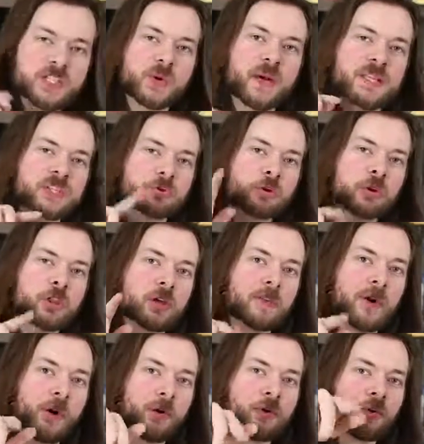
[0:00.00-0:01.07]
So I screwed
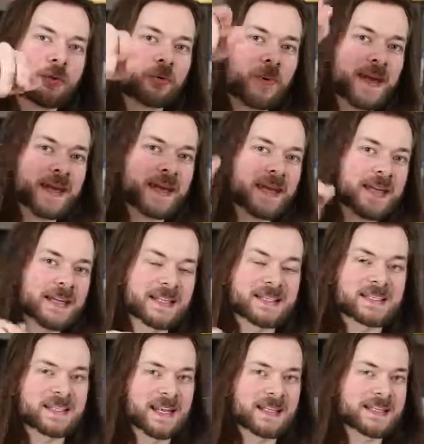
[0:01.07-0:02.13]
them all the way in
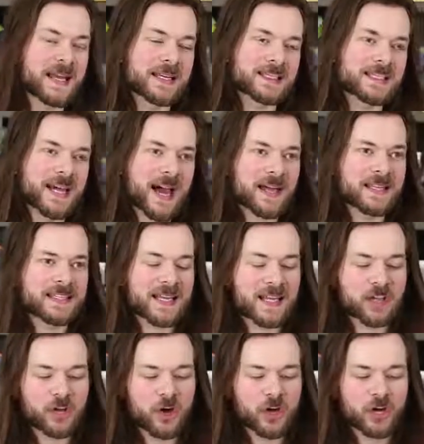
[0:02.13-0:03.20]
as tight as I
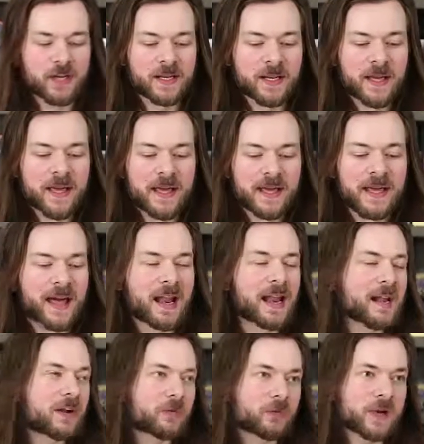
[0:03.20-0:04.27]
could, and
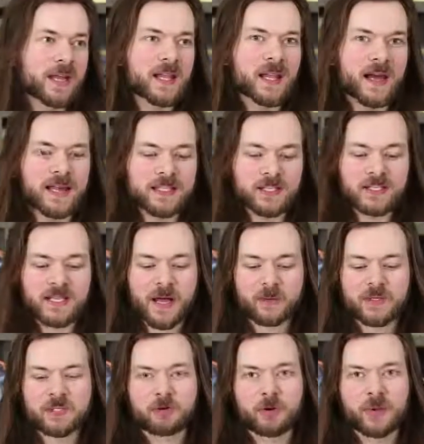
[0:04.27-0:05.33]
I didn't realize because I
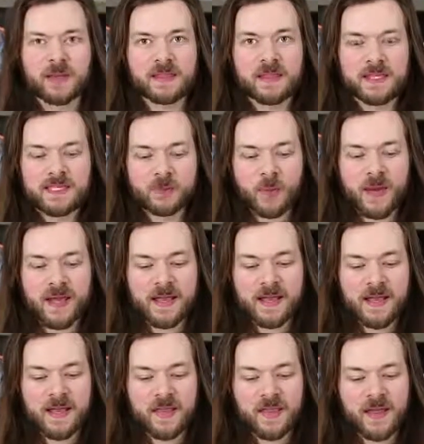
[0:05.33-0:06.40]
was screwing this way,
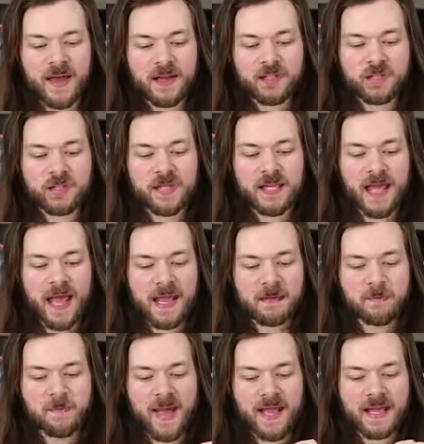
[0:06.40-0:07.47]
they actually
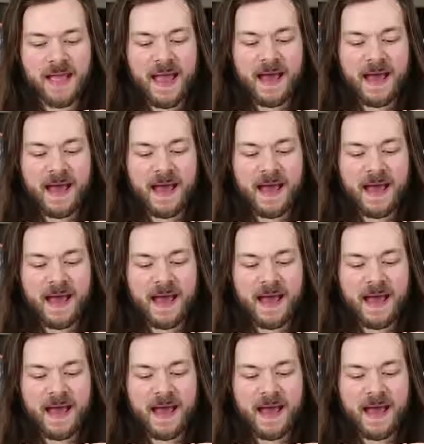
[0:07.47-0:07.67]
came back